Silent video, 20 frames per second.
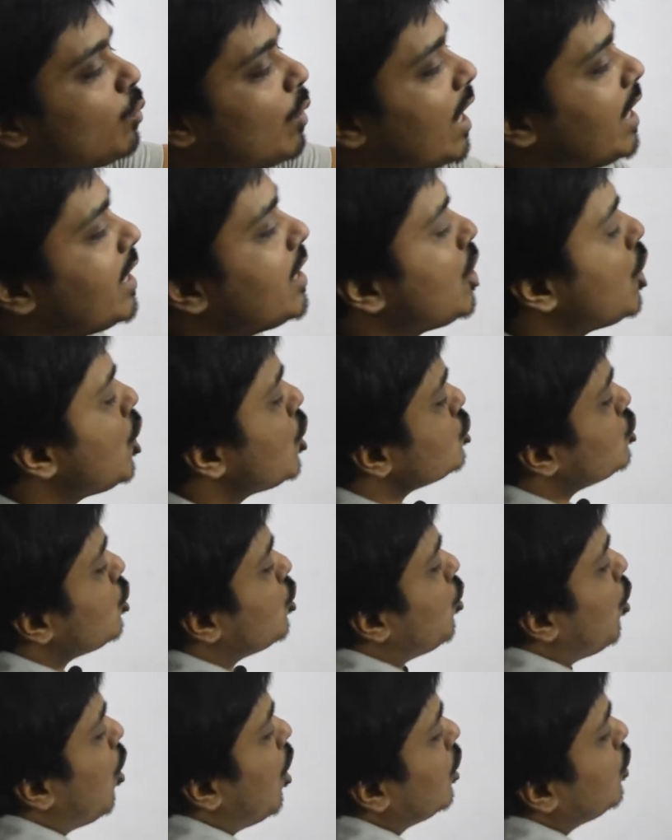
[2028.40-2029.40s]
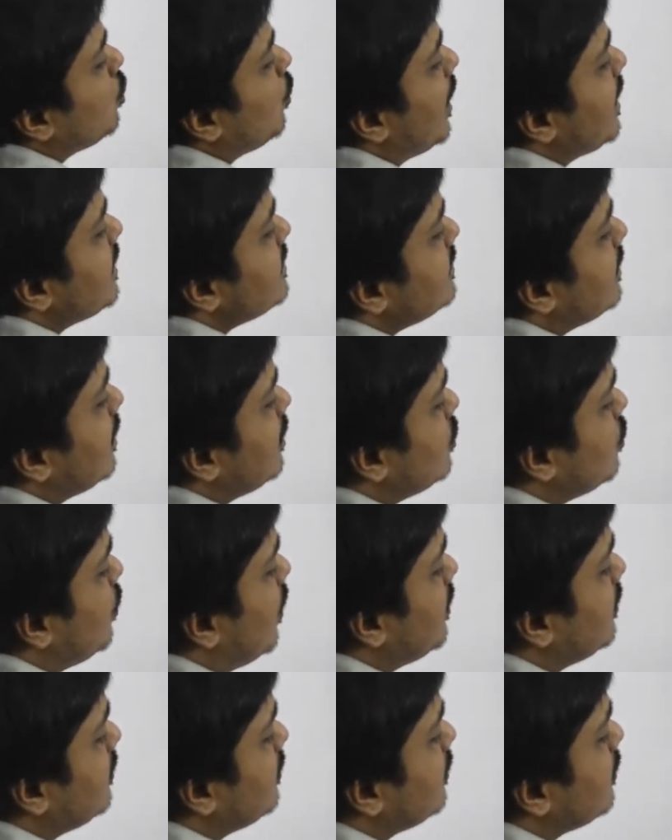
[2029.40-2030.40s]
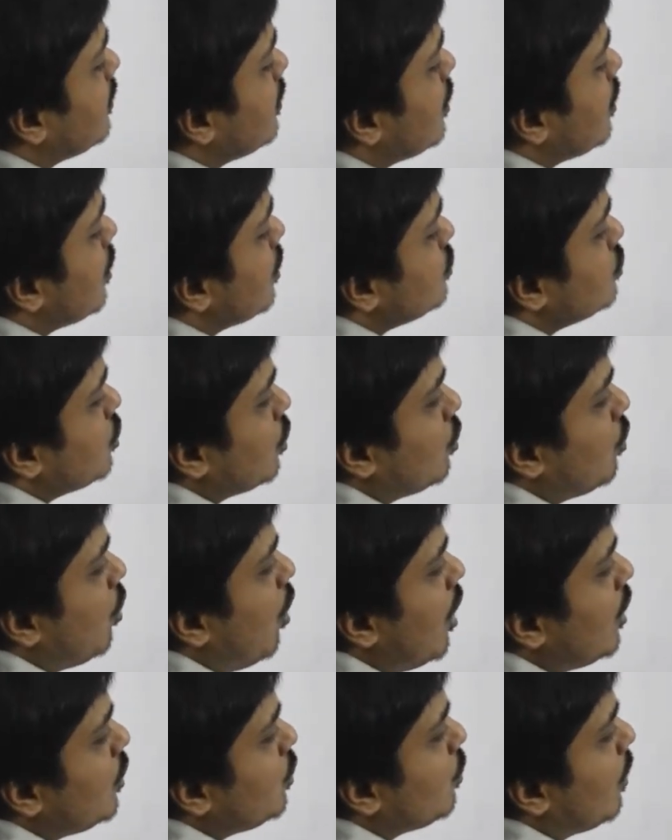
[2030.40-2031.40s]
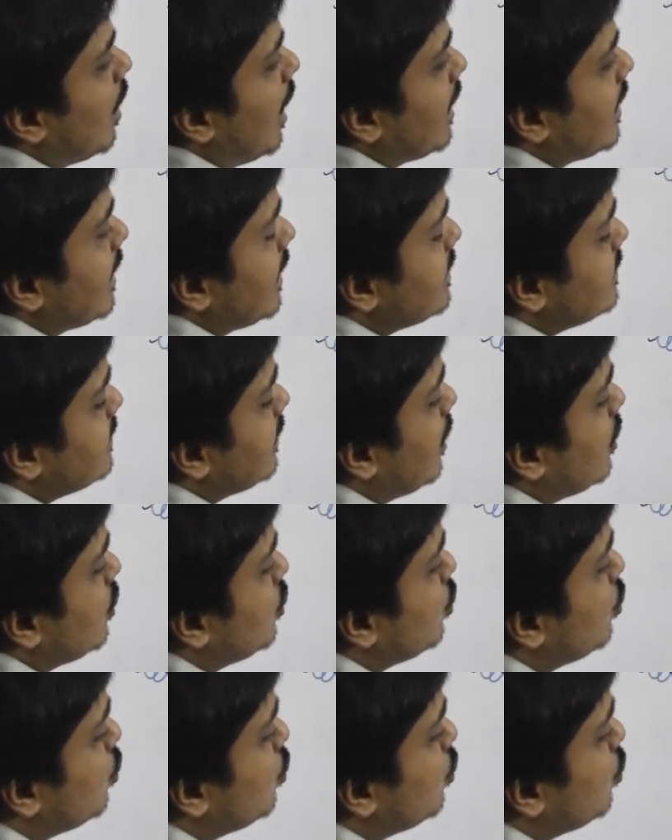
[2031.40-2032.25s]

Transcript: y, so cot y is equal to what? So cot y is equal to